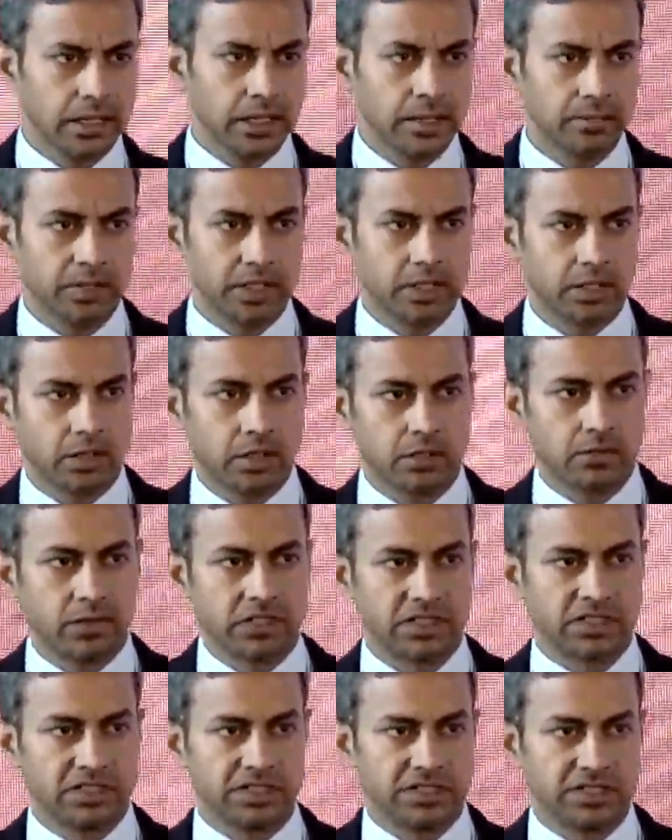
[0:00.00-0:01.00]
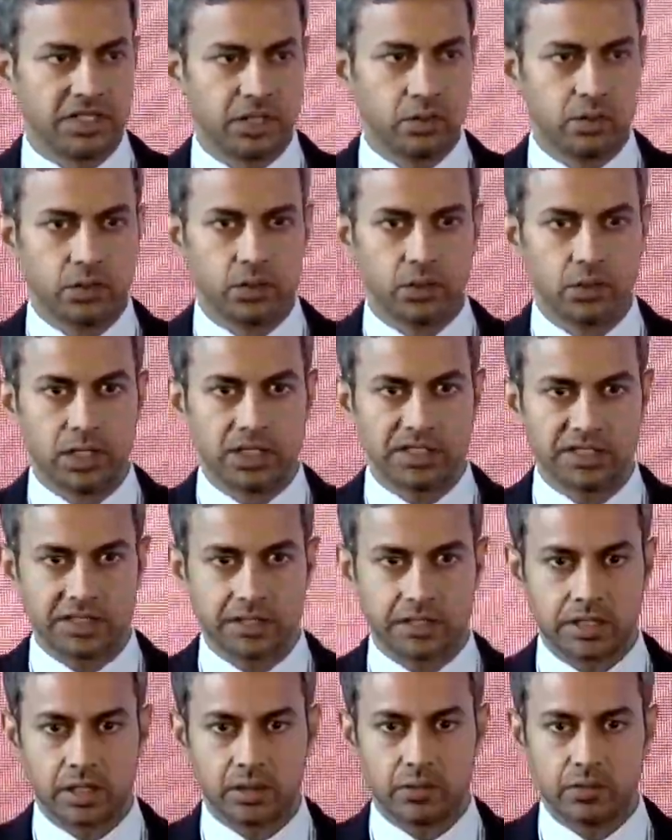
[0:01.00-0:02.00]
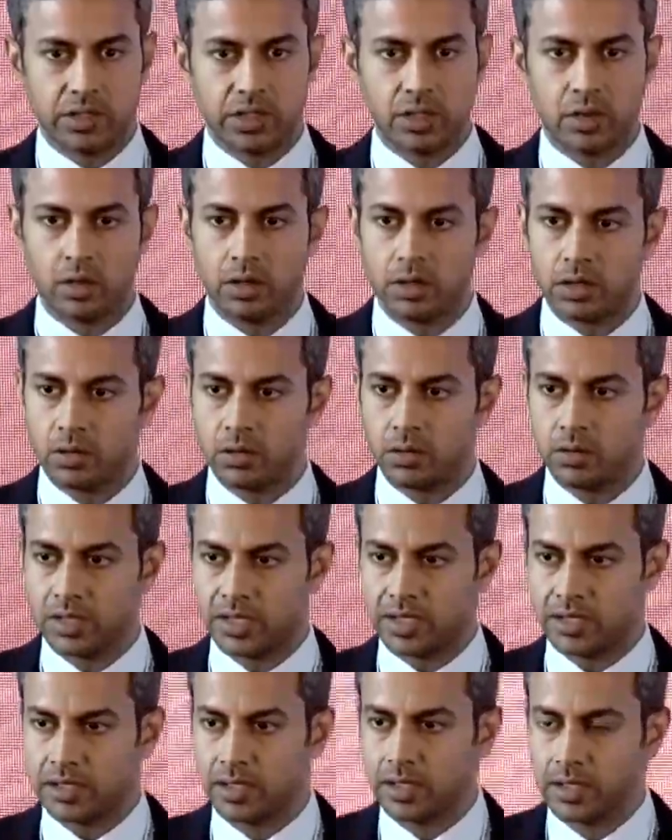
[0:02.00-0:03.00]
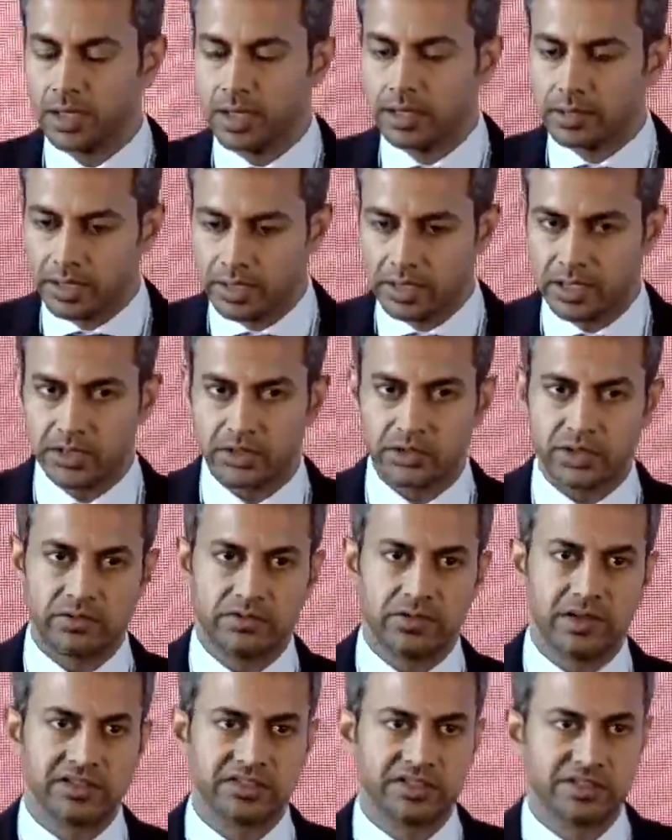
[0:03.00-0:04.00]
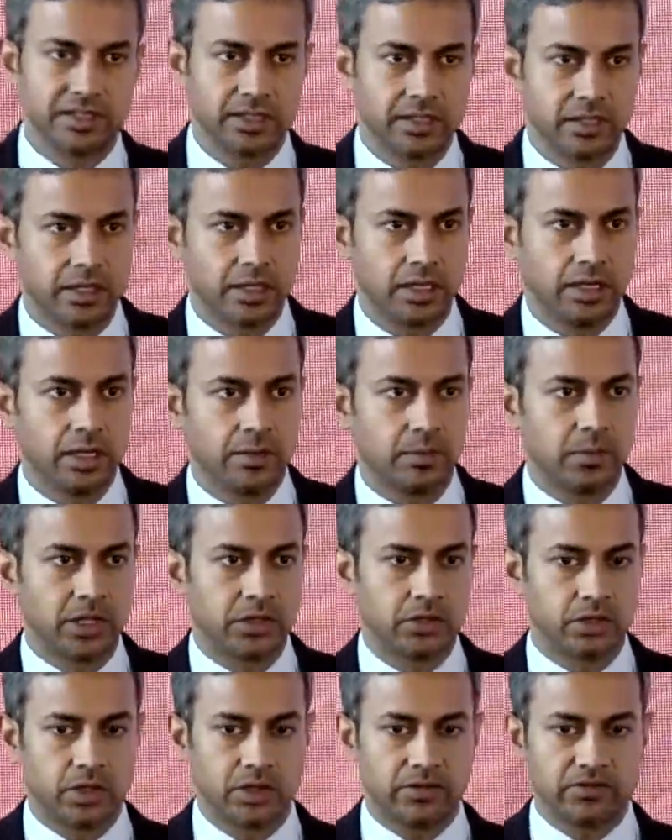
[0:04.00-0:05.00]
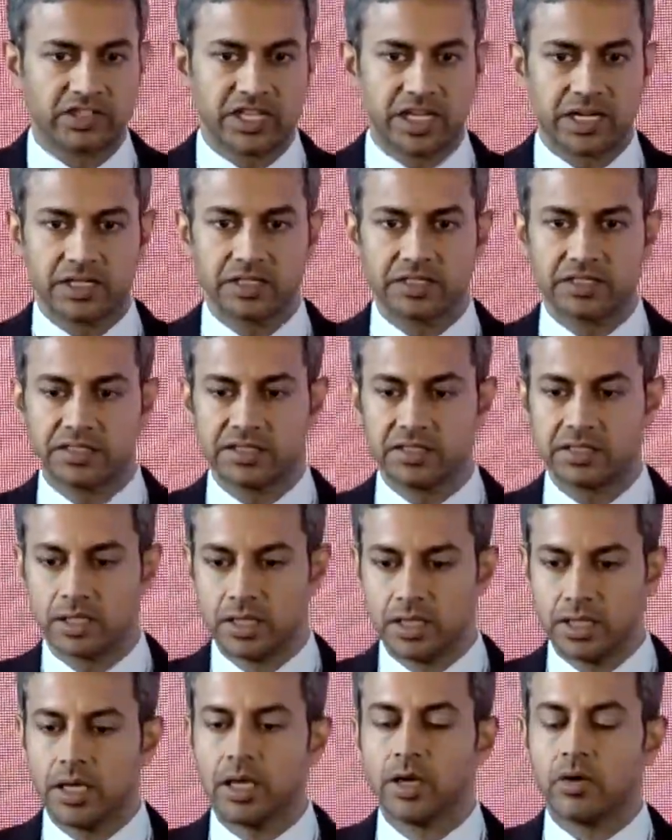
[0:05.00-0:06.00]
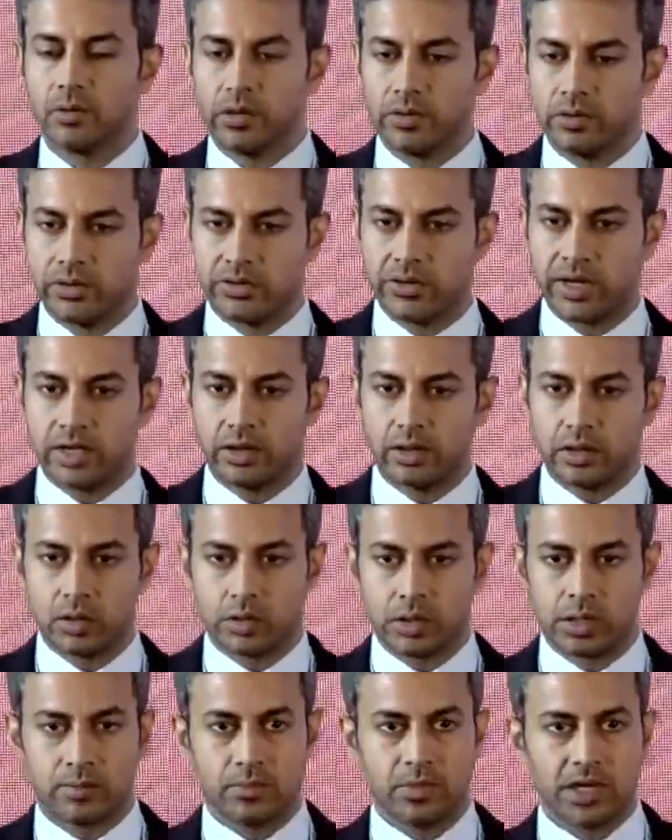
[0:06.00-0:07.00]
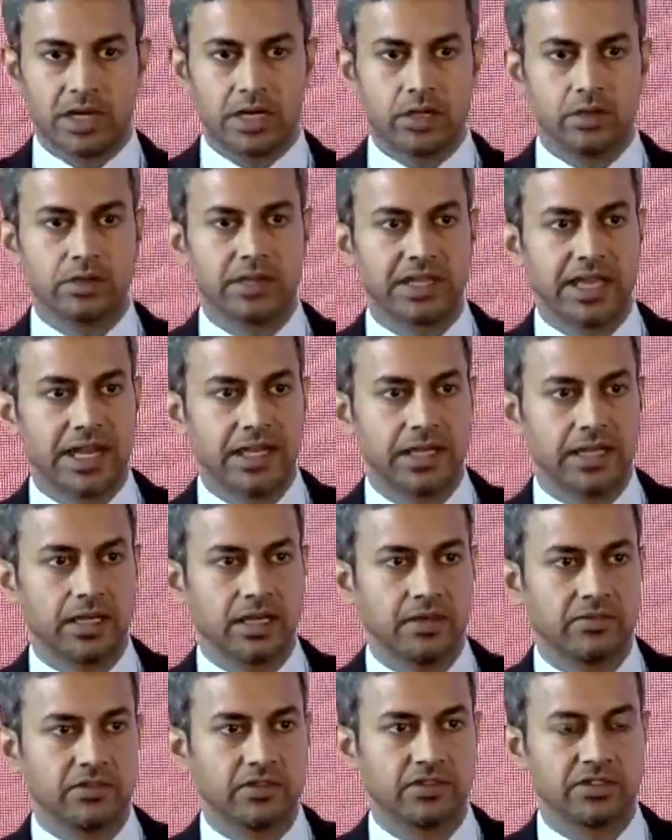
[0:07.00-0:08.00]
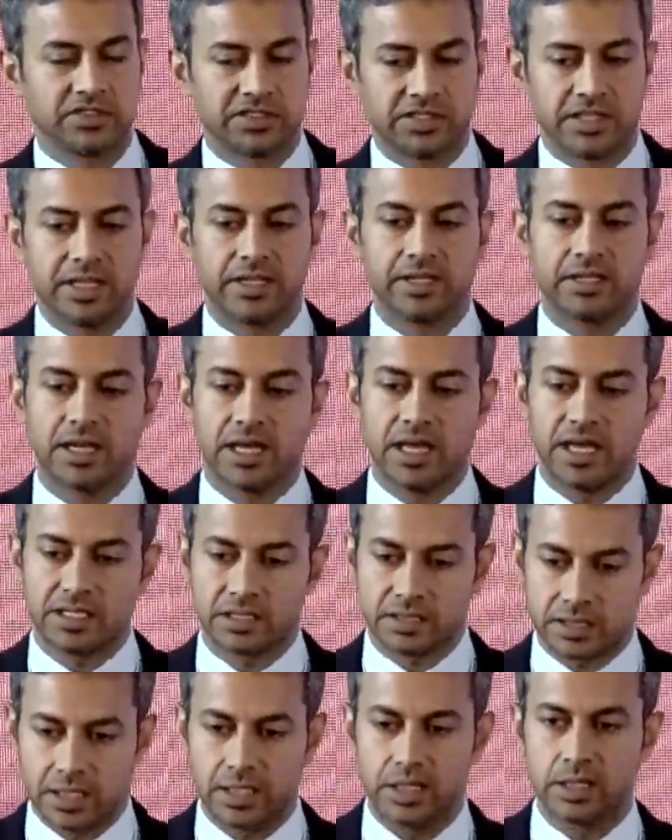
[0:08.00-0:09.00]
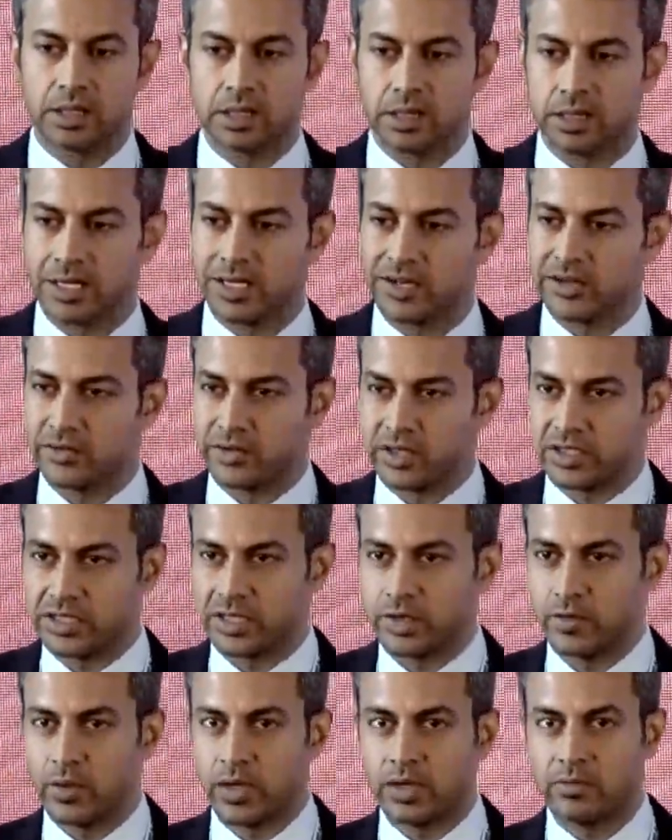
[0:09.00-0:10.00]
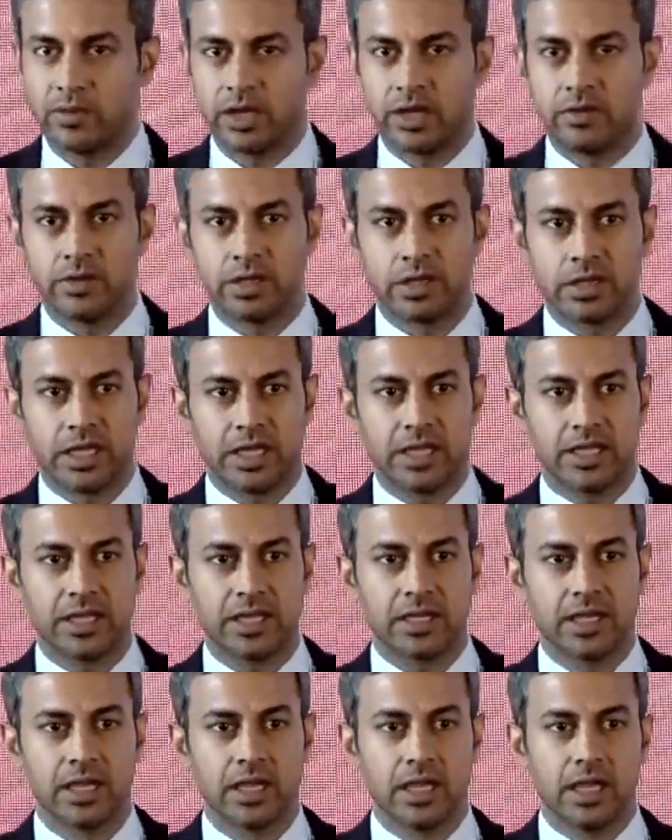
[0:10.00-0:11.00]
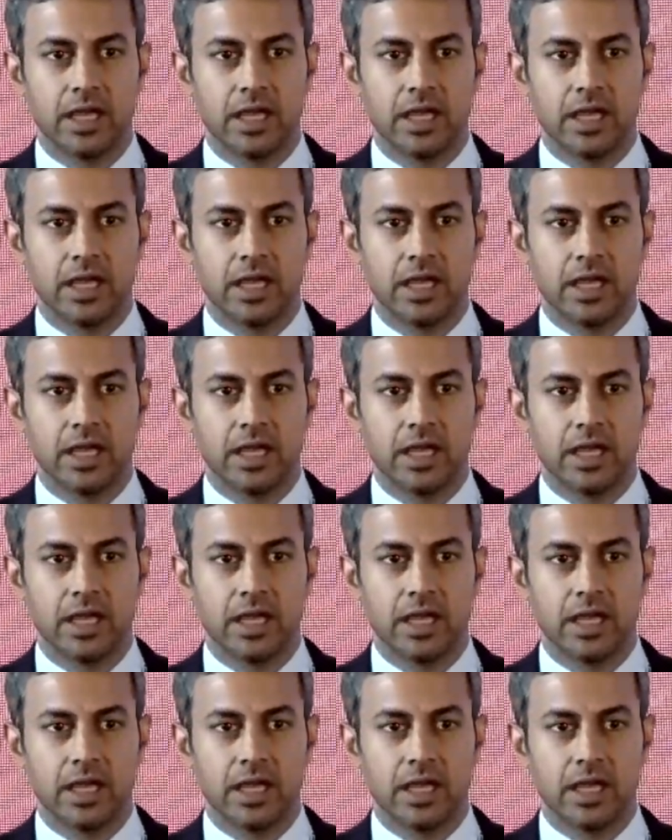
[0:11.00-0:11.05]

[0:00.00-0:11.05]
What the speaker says: something not which is new to us. We all know that the industry faces a plethora of challenges. We will try and throw some light on that. And, of course, then the last is an interesting one, where we say that,